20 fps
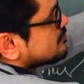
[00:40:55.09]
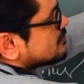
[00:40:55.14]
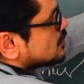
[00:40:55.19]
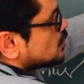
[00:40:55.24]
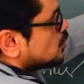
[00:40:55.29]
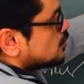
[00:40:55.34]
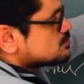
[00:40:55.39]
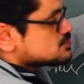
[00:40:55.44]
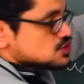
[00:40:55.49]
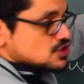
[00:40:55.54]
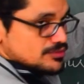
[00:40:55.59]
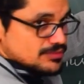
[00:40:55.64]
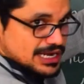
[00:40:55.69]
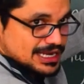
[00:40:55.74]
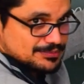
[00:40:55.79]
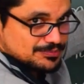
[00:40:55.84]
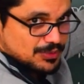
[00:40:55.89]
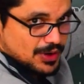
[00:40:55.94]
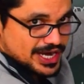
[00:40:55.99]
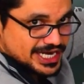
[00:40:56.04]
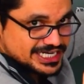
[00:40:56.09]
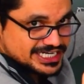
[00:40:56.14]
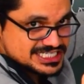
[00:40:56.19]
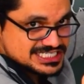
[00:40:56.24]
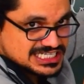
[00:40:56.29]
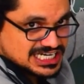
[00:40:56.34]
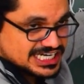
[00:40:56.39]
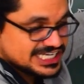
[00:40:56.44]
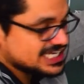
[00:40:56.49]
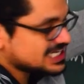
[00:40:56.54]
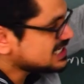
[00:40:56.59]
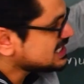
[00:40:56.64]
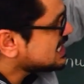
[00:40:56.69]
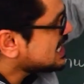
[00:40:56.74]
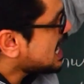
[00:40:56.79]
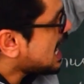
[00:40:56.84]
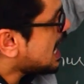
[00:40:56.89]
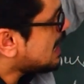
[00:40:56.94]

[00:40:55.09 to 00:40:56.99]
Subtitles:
Hope so my point is clear.